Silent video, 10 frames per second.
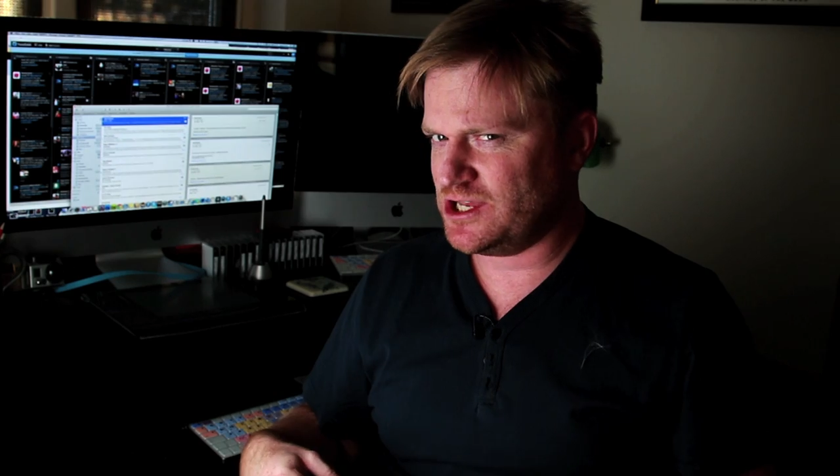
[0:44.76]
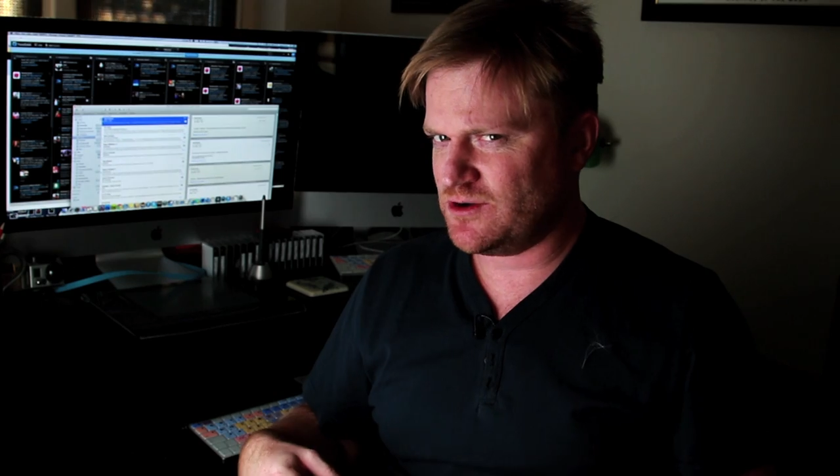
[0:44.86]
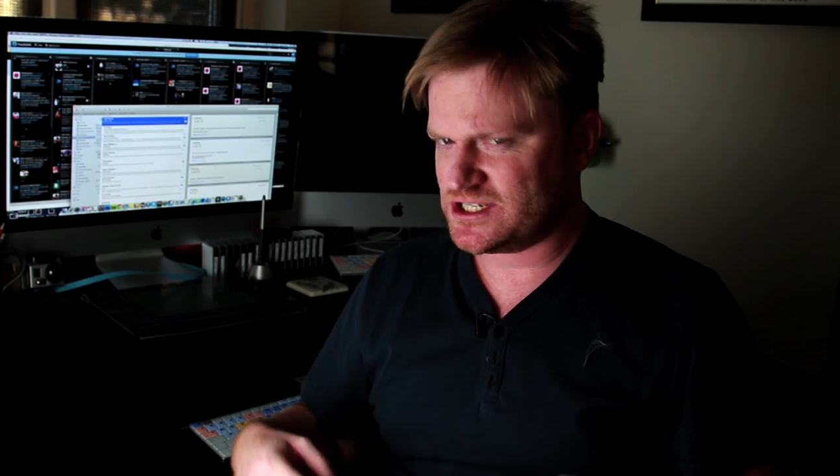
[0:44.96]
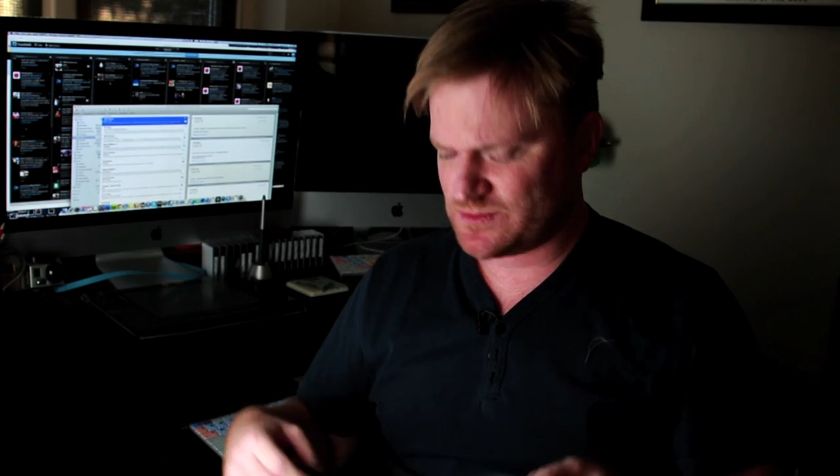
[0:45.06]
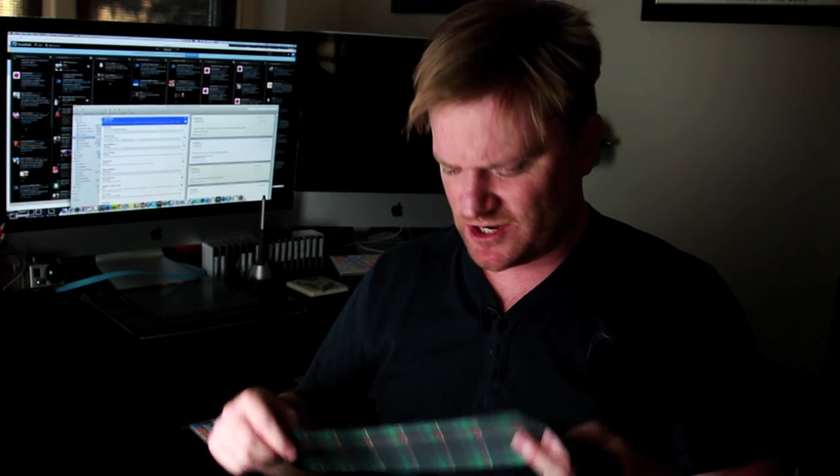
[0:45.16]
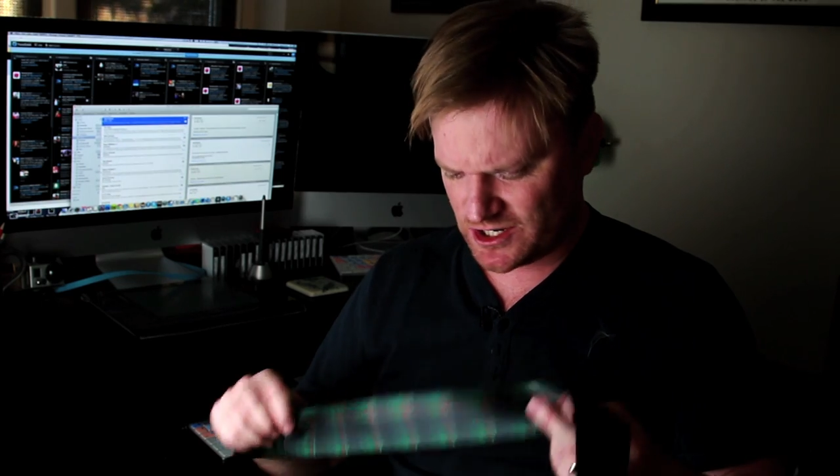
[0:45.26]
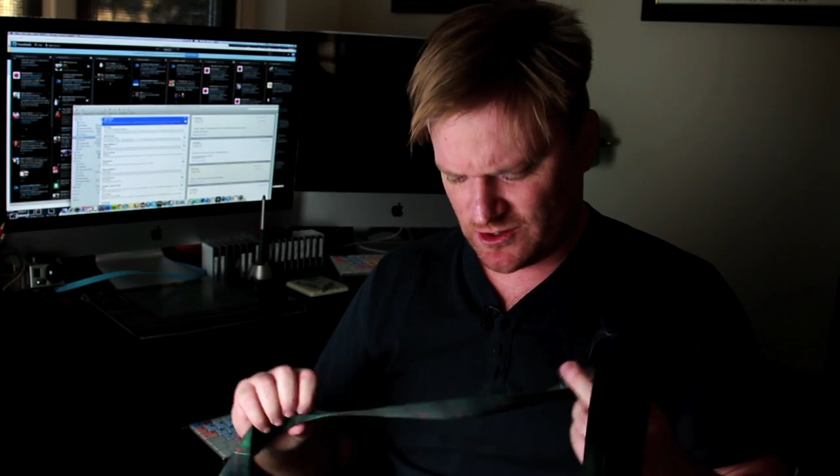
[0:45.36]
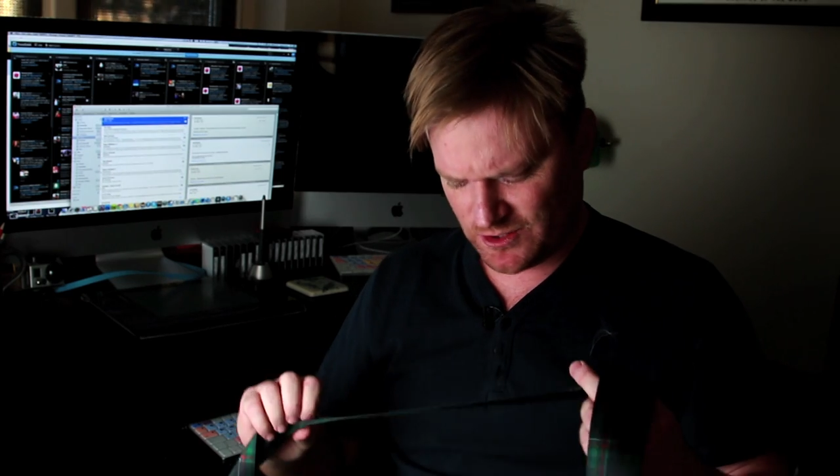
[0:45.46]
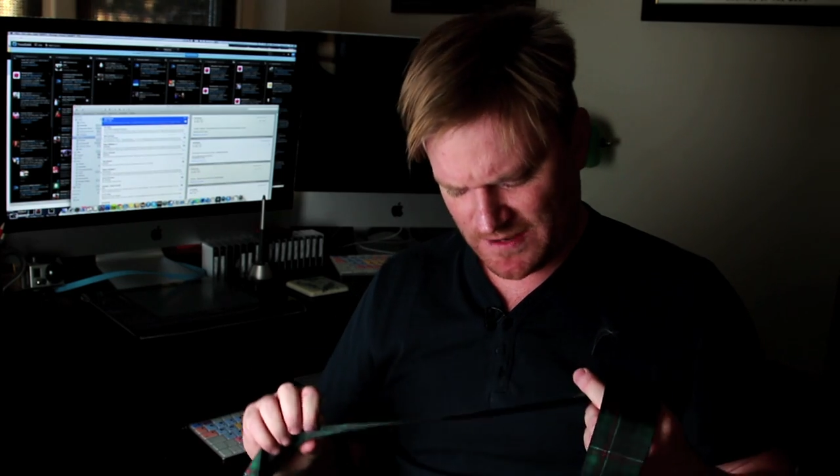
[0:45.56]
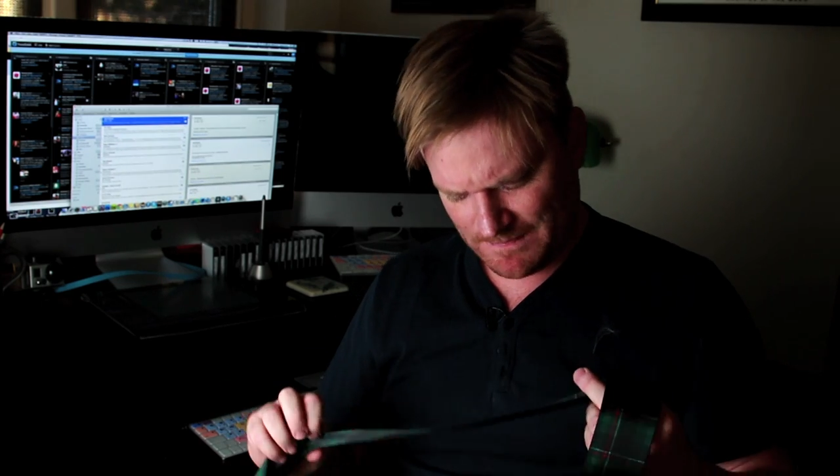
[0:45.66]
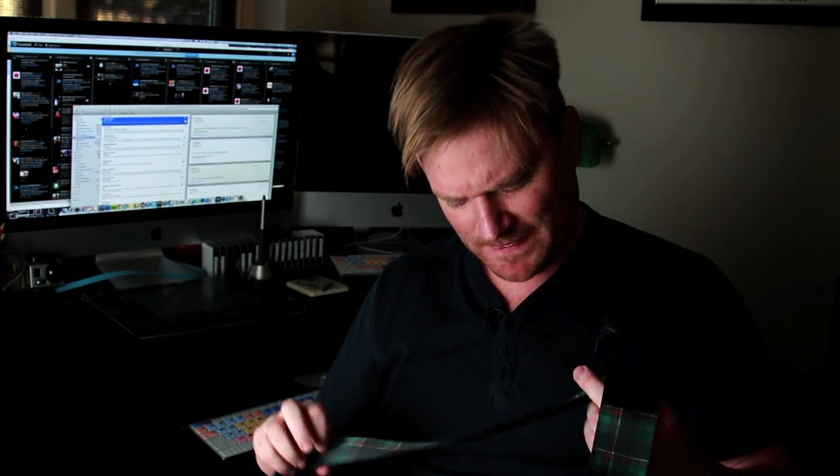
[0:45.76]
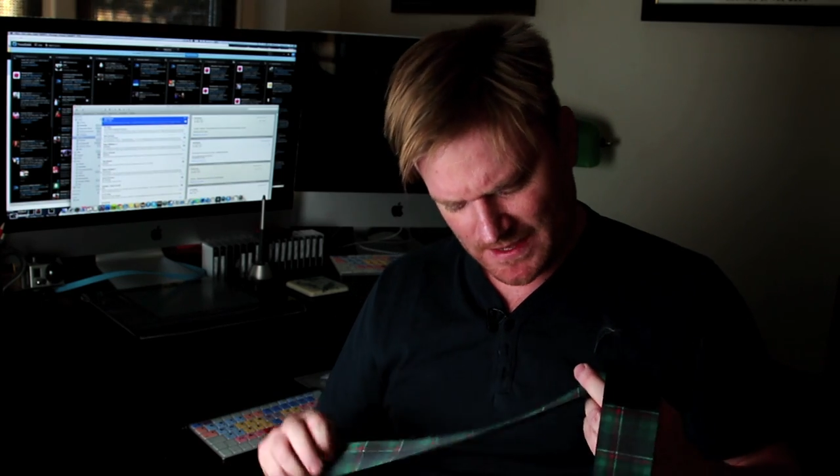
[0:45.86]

in the US might call it.